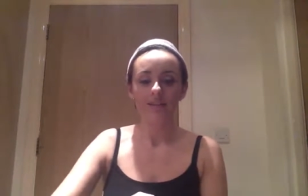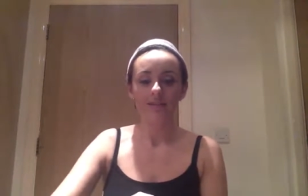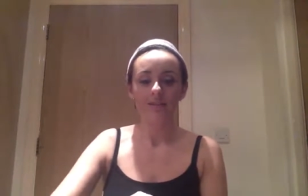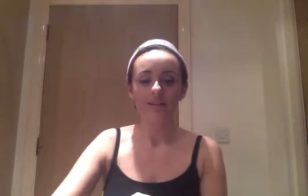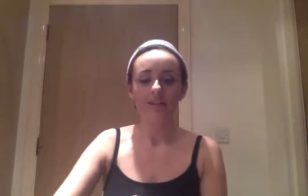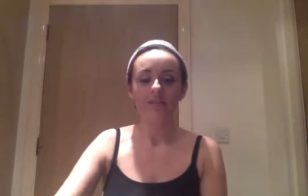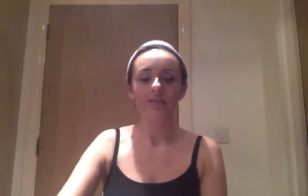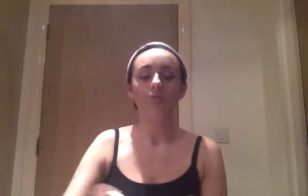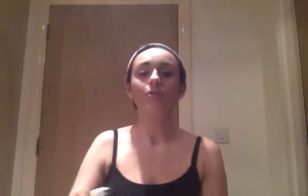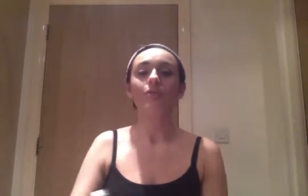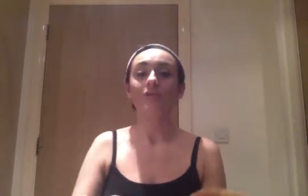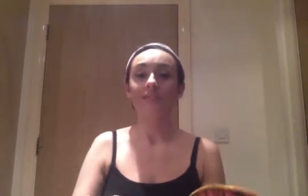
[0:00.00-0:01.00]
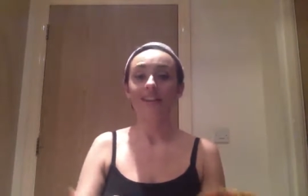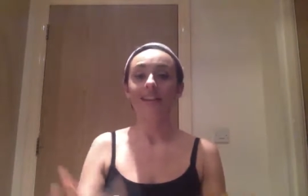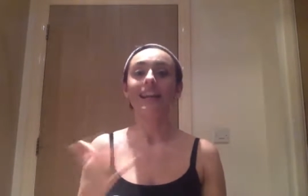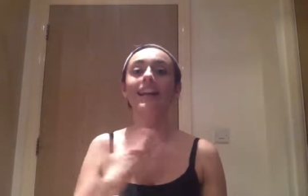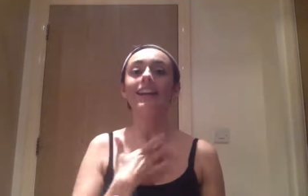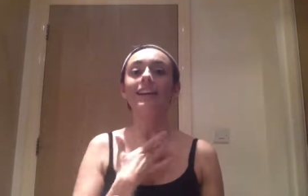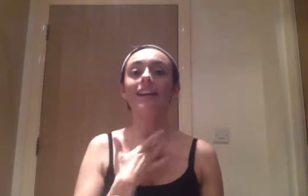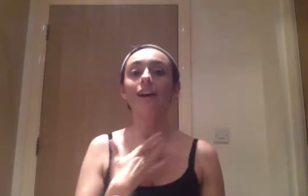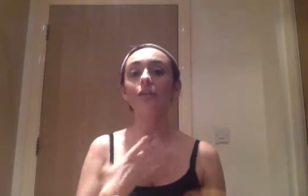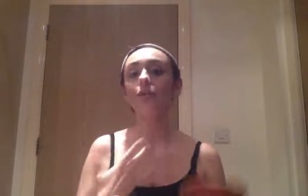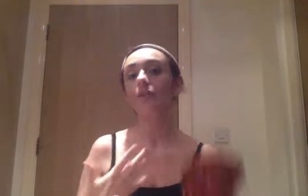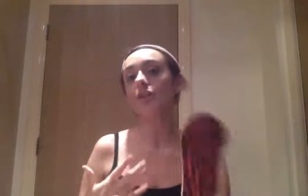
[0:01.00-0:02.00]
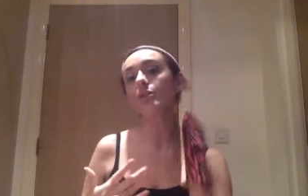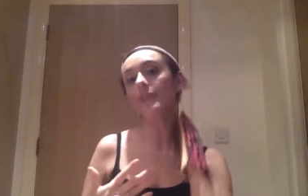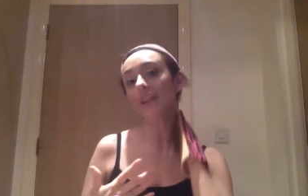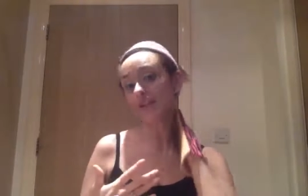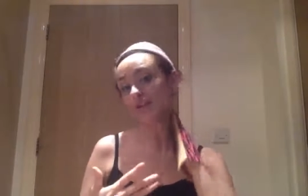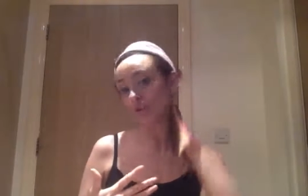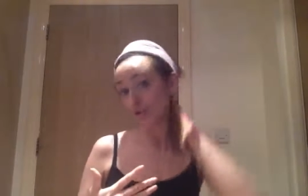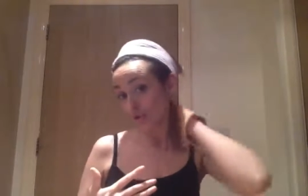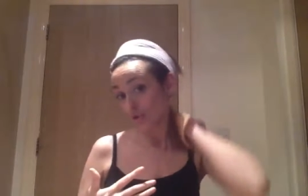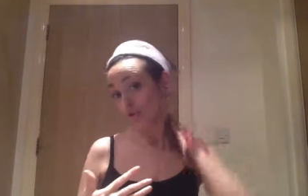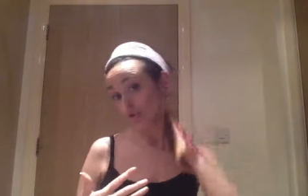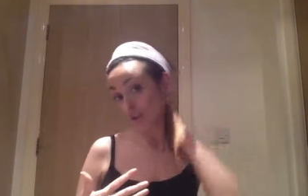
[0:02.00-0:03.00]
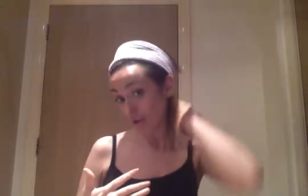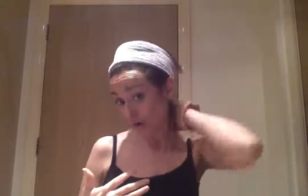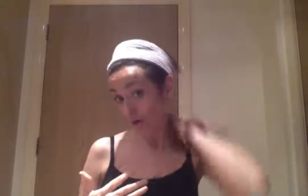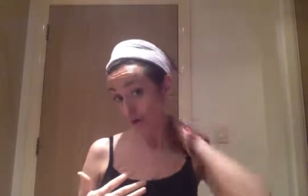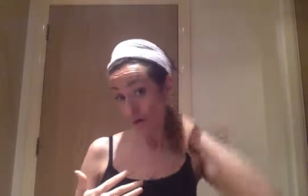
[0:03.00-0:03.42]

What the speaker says: Going down to the neck now, I mean, you're making sure you're doing it